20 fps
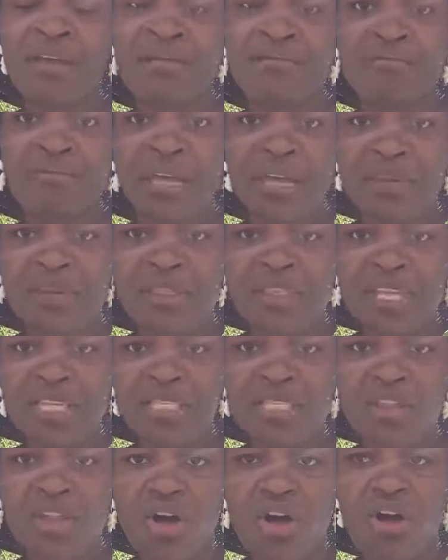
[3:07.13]
maybe
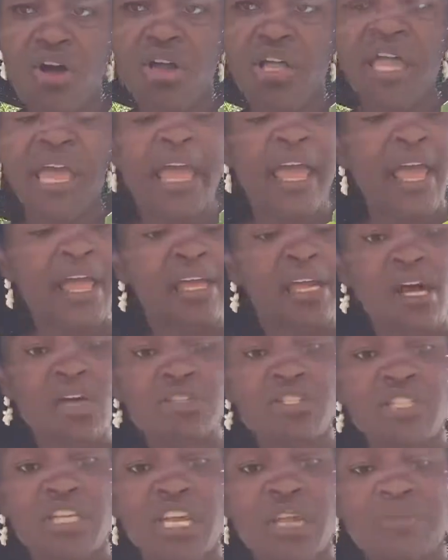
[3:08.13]
this long, and I'll
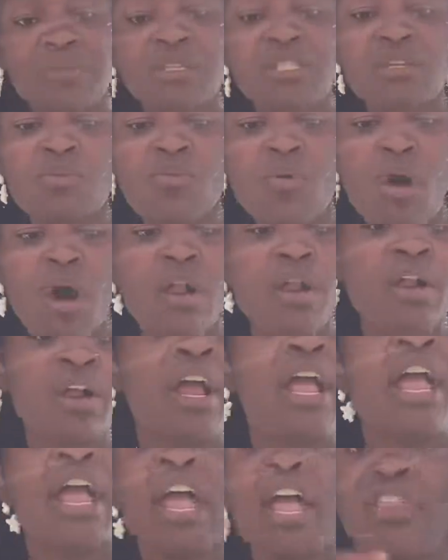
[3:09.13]
stick them in some water,
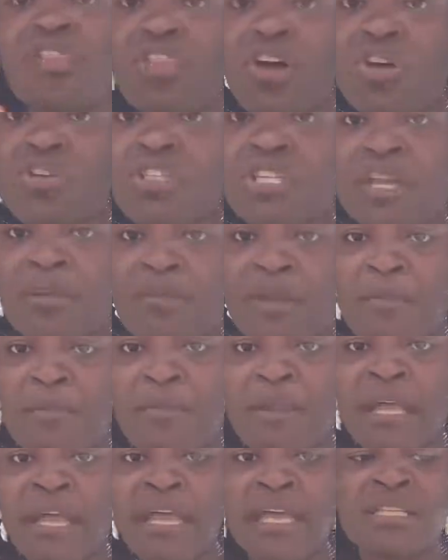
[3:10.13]
and those can be
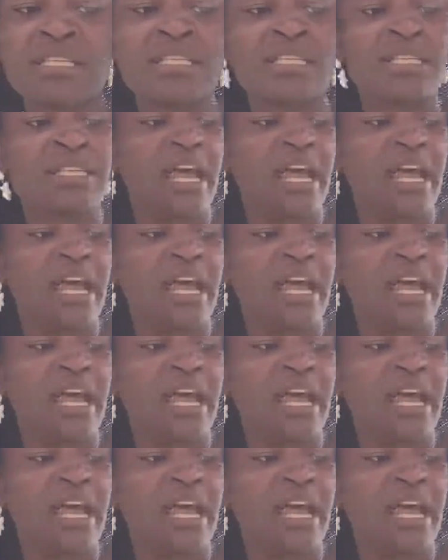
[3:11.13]
plants.